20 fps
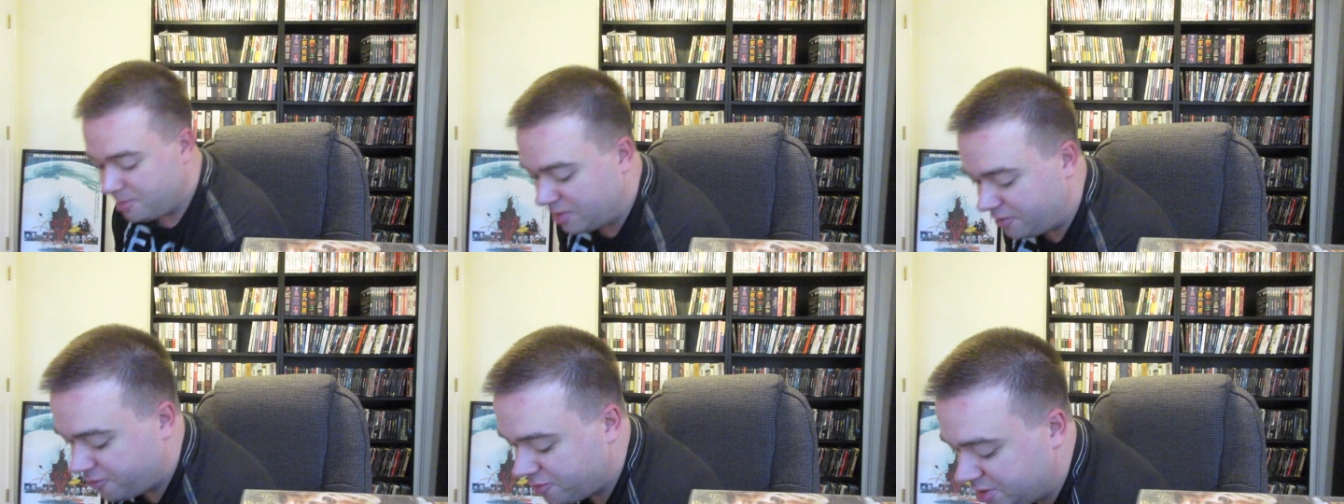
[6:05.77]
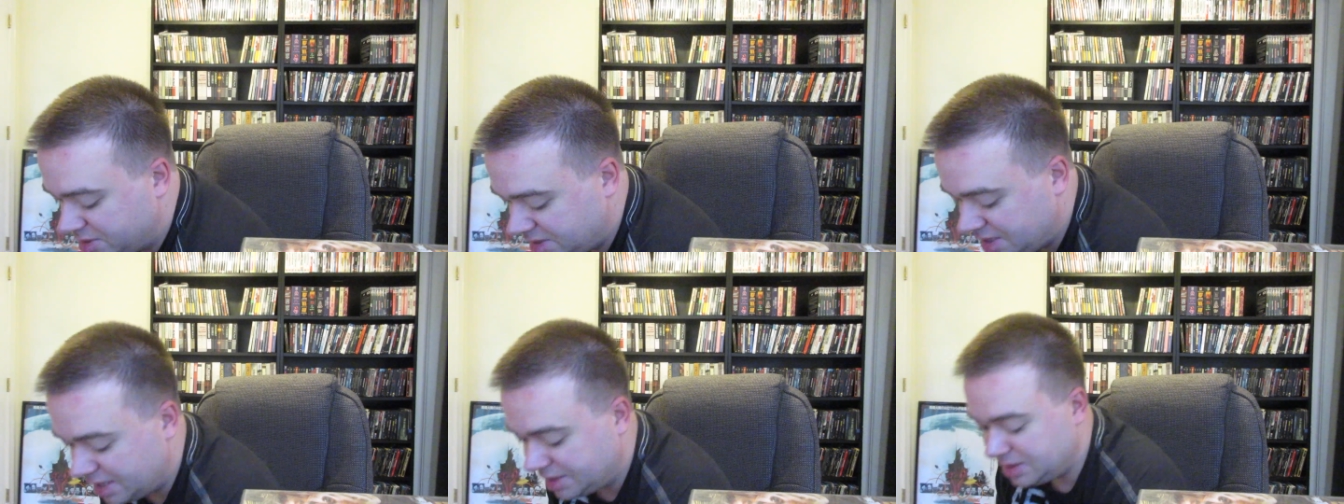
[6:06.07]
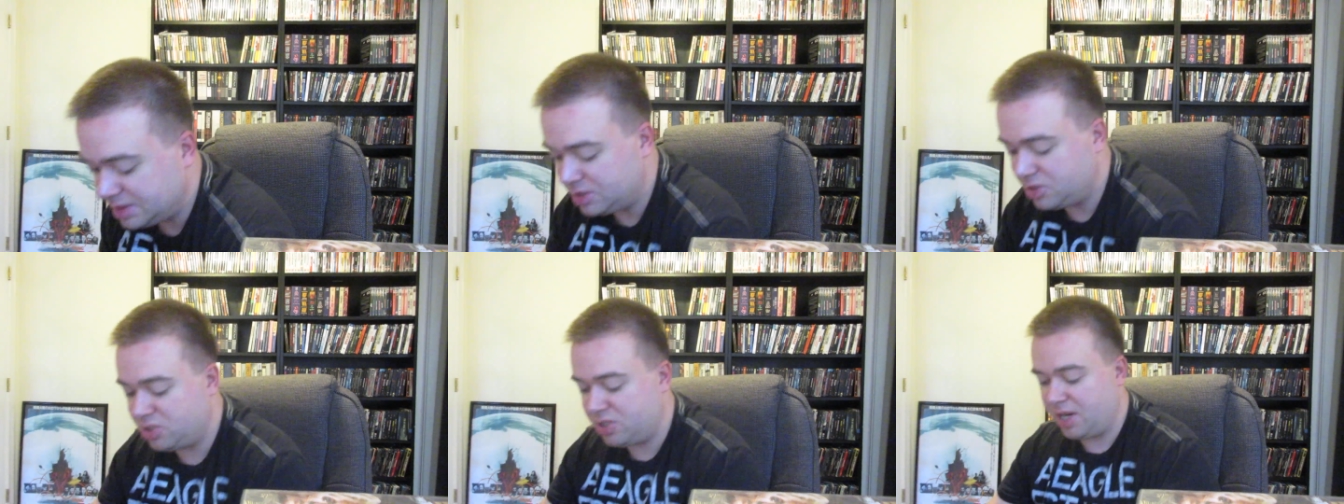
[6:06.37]
But for the
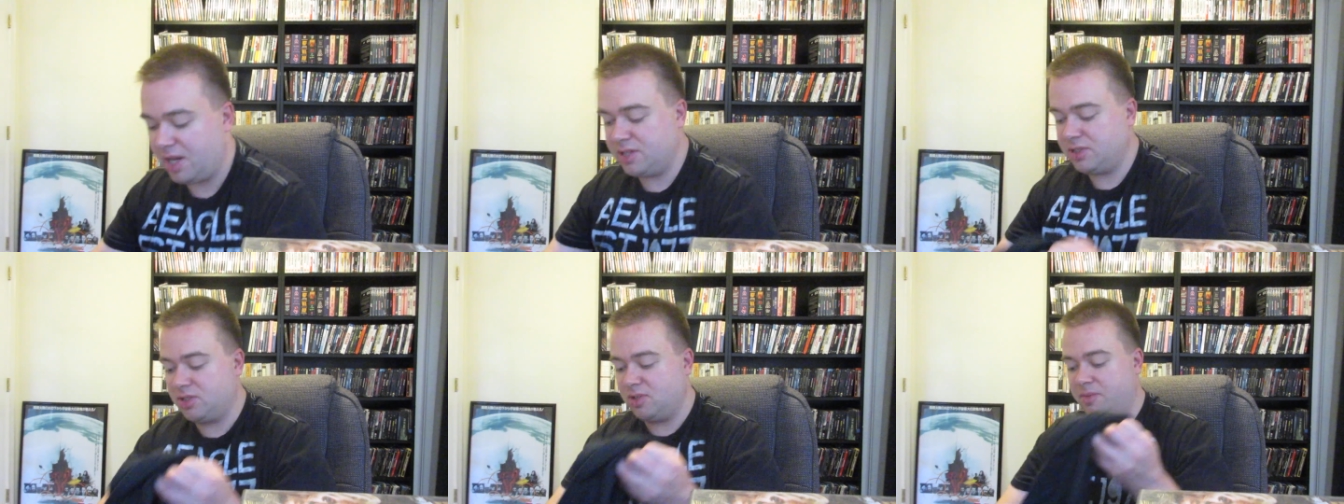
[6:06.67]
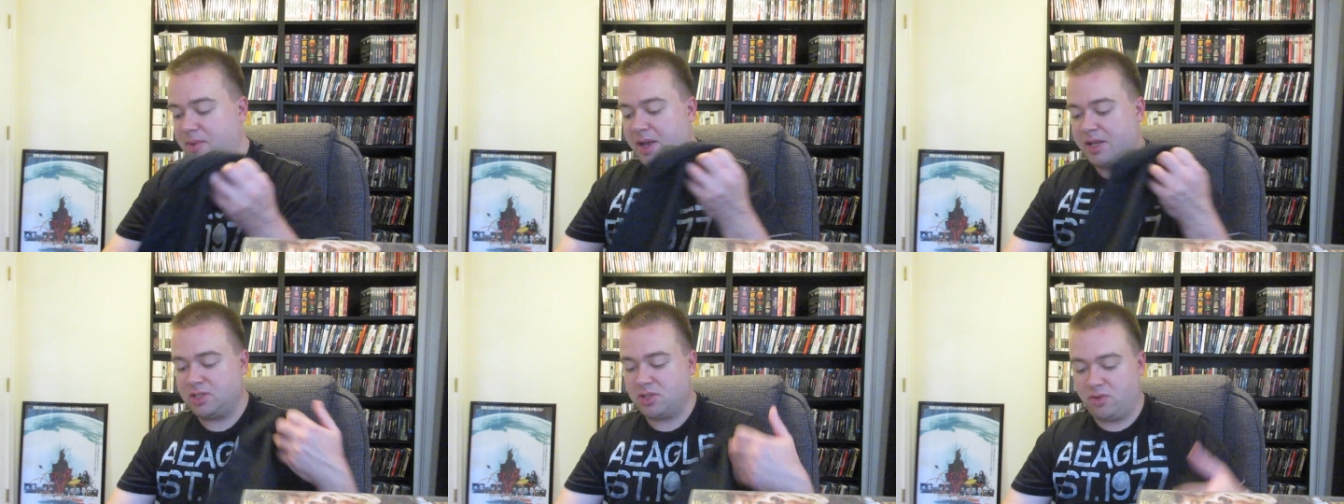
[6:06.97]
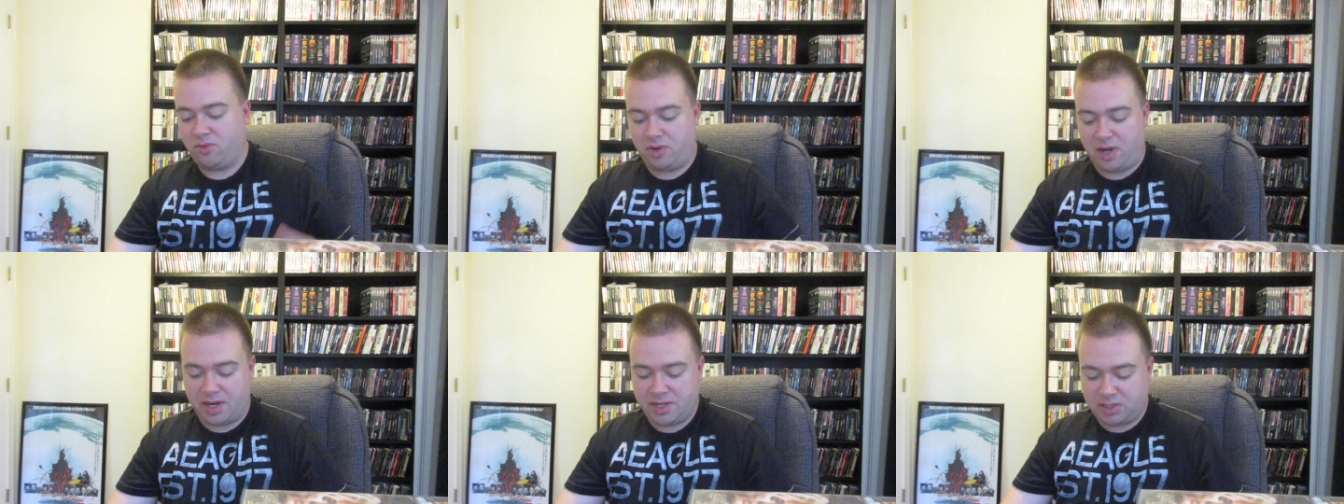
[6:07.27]
Texas Chainsaw
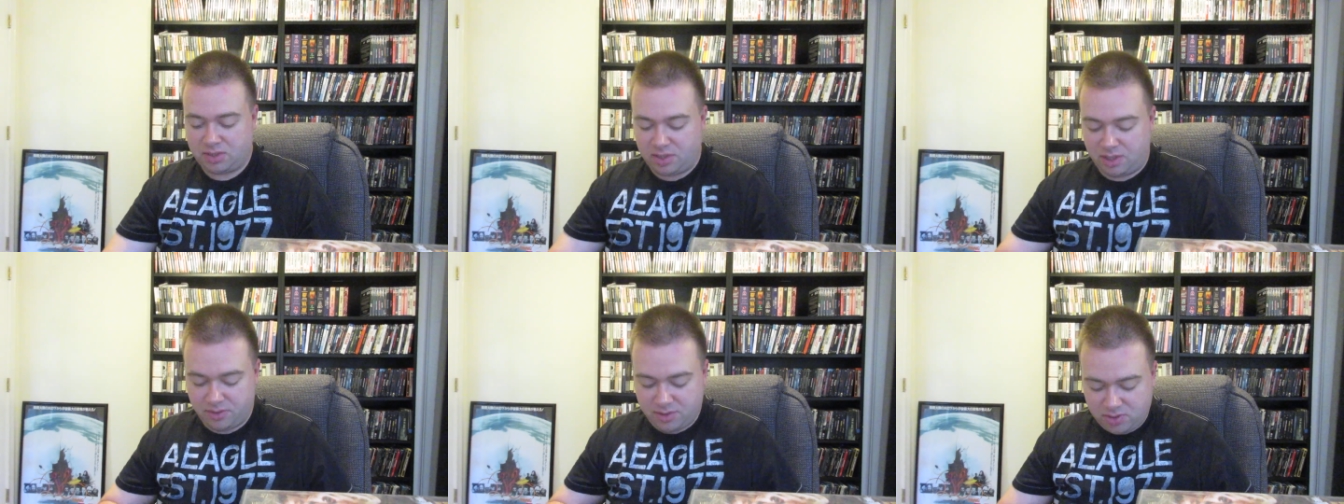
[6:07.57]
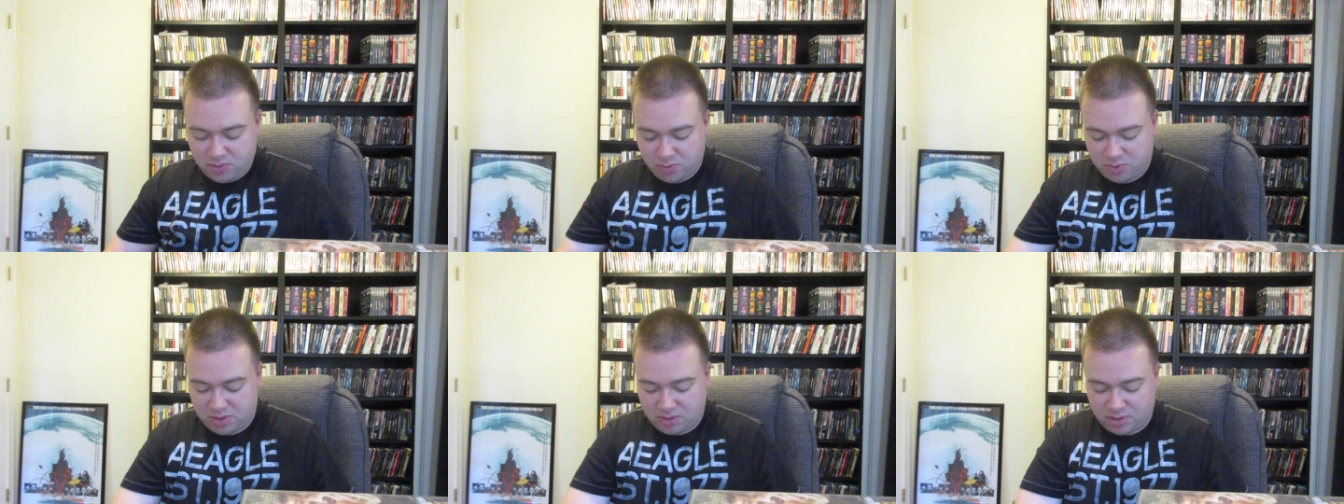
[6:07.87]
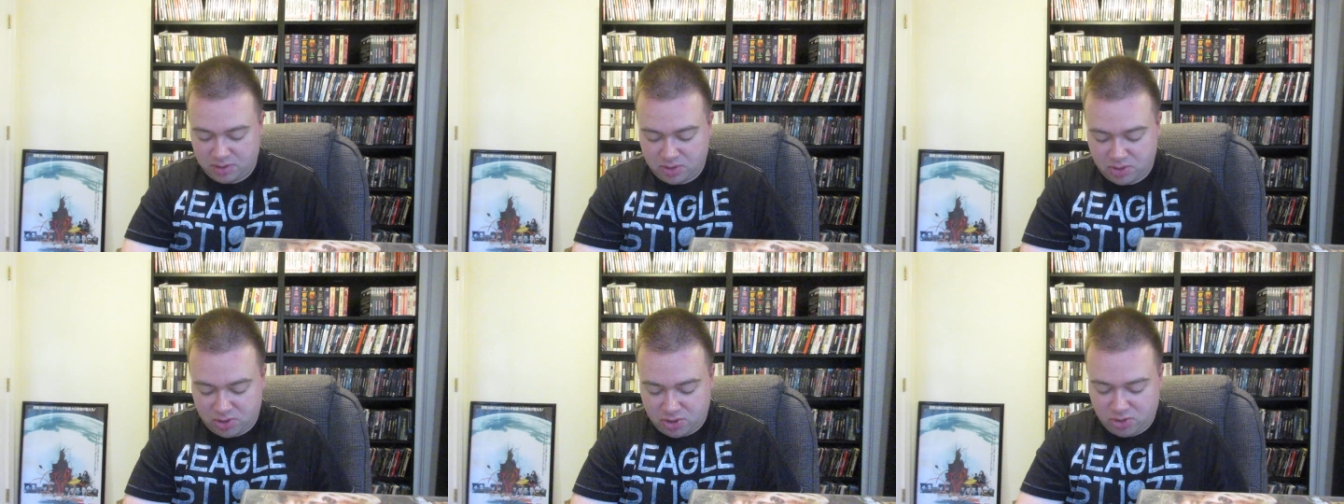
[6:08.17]
Massacre one, I just thought this was
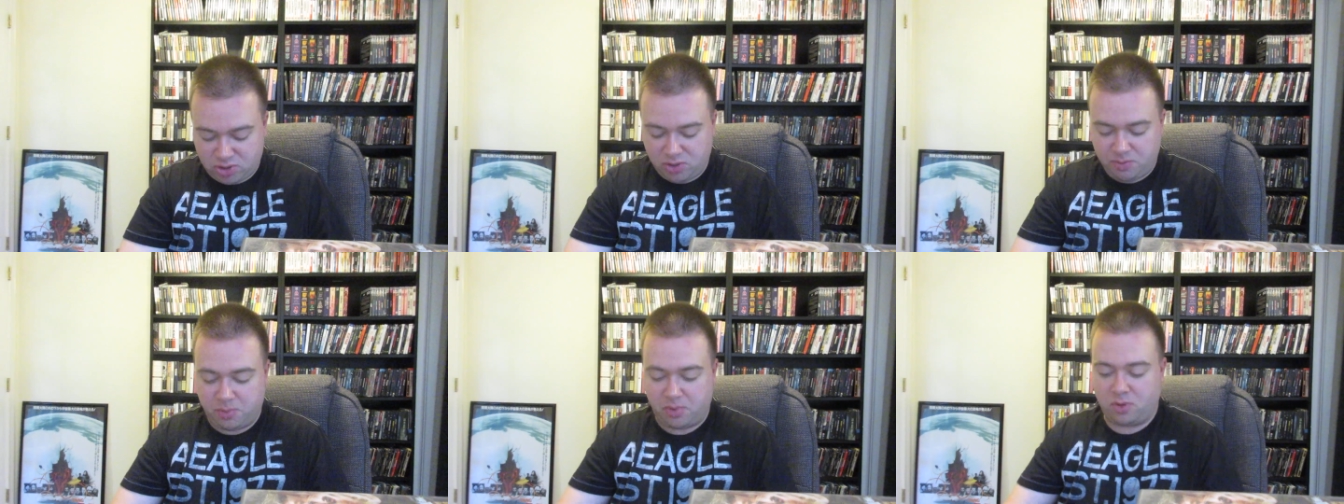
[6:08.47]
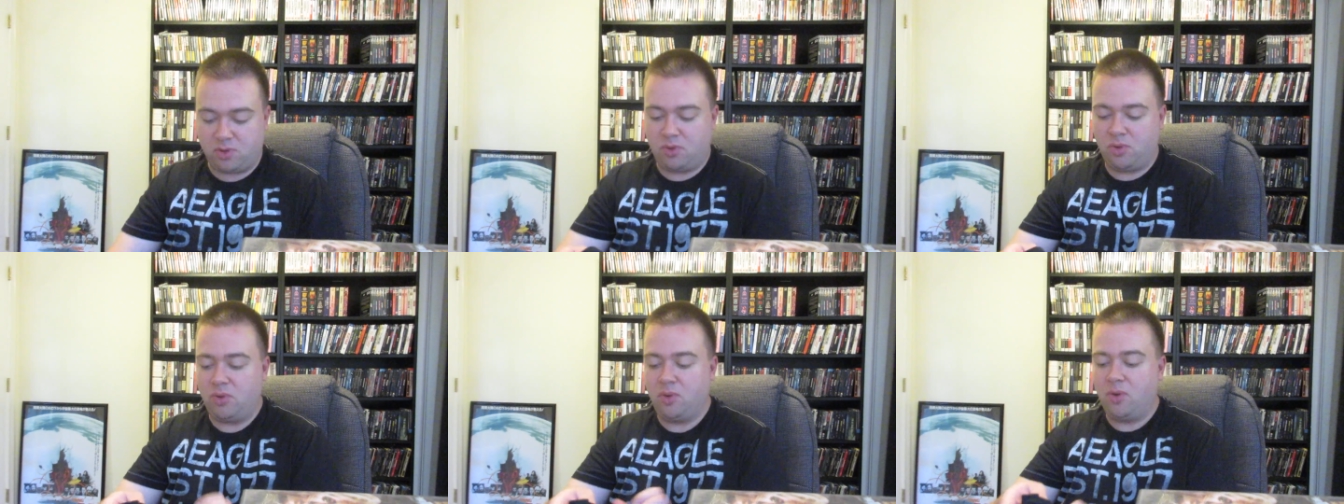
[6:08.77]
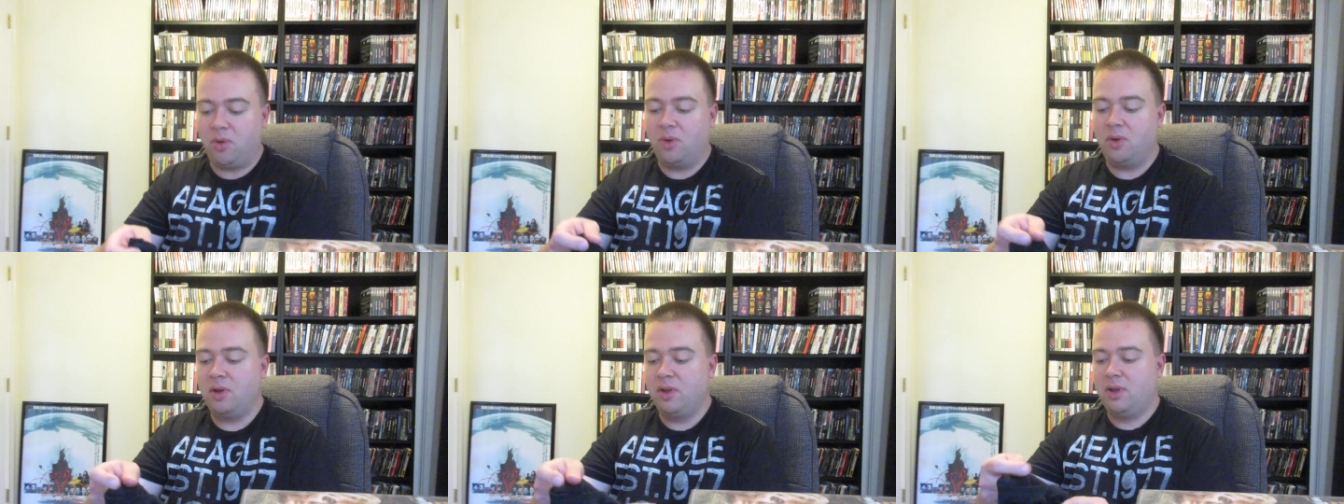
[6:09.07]
super
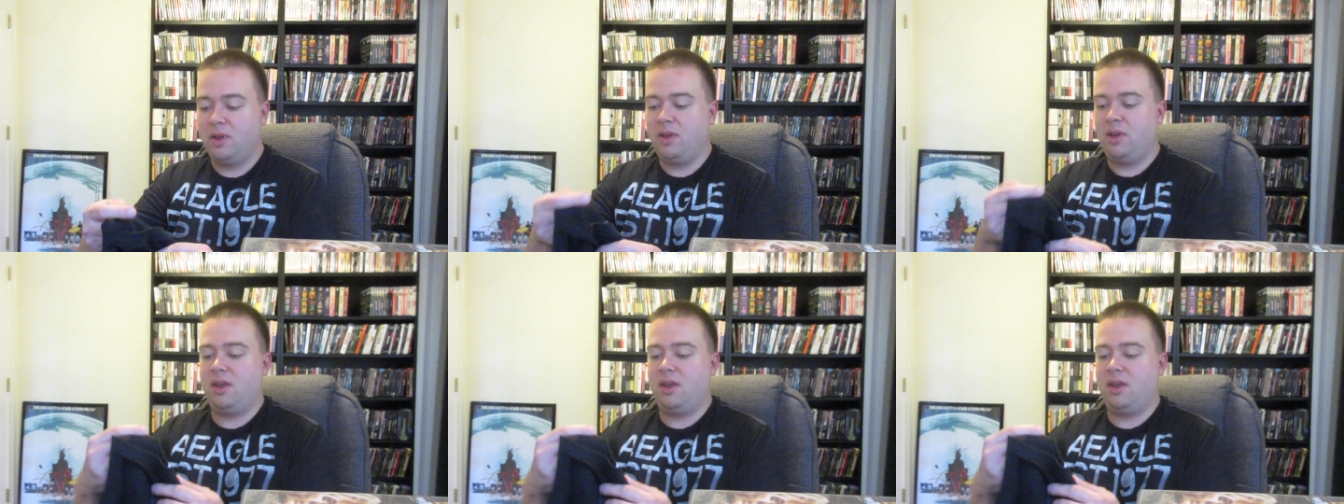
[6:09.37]
cool.